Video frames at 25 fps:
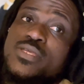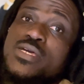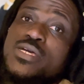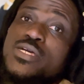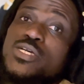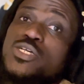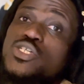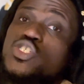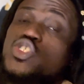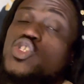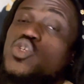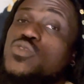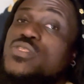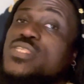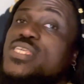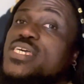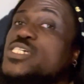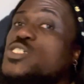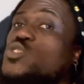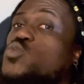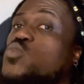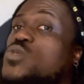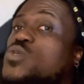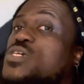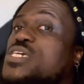So
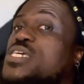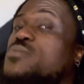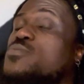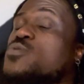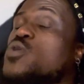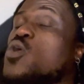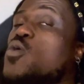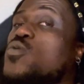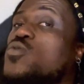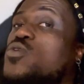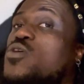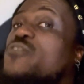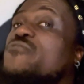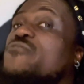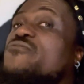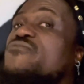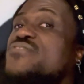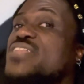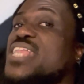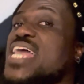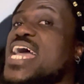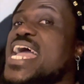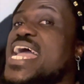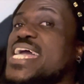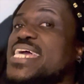niggas will keep going on
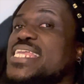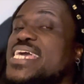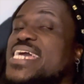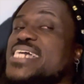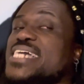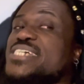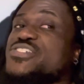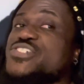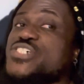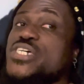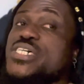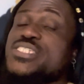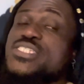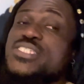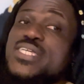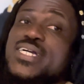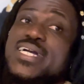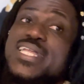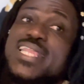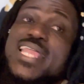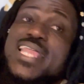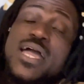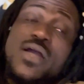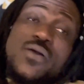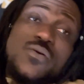Vlad and chasing the
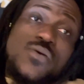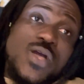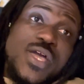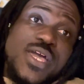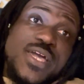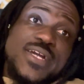clout.